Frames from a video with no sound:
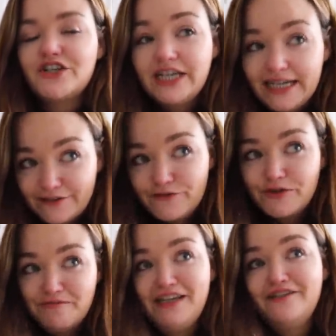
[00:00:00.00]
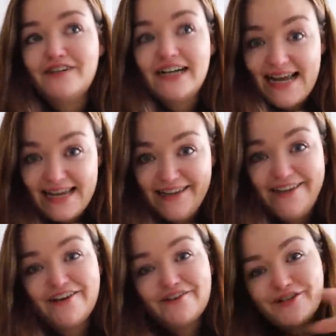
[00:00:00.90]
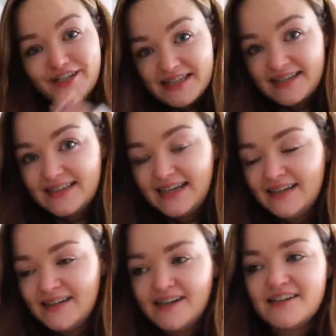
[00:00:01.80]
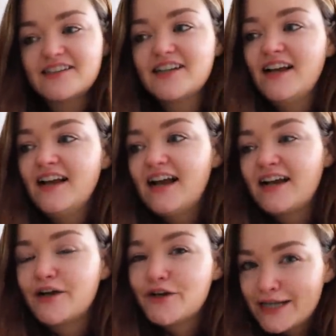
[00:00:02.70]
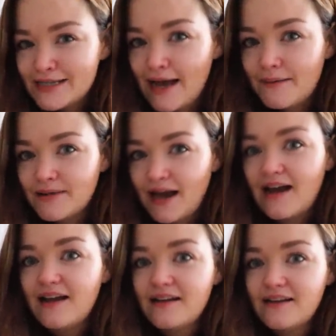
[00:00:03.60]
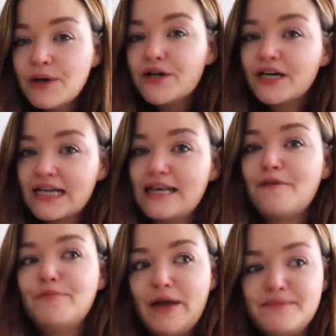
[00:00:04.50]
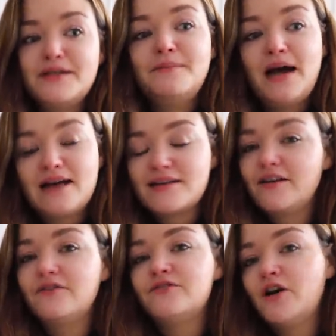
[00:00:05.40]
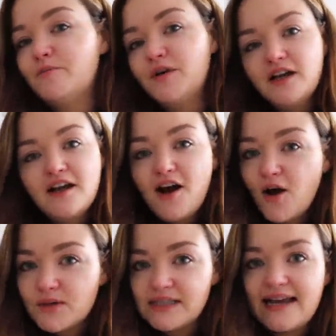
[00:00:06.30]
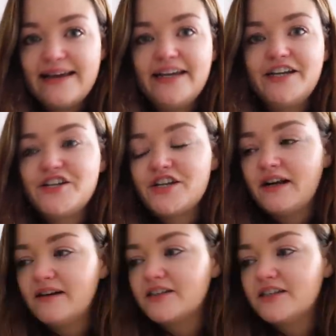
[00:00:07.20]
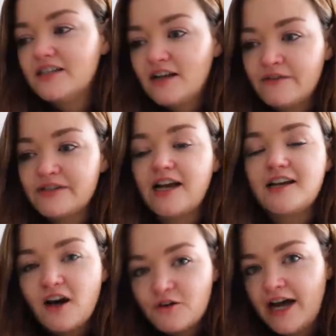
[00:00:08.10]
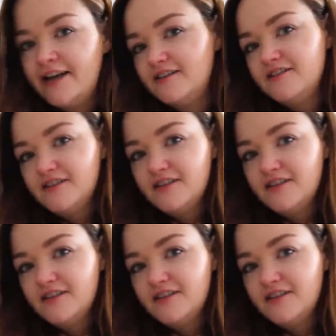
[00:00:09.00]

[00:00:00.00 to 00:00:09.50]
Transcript: She lived with me for 8 of her 16 years. And I could accept that, though I could accept Pepsi passing from old age, and I was like, okay.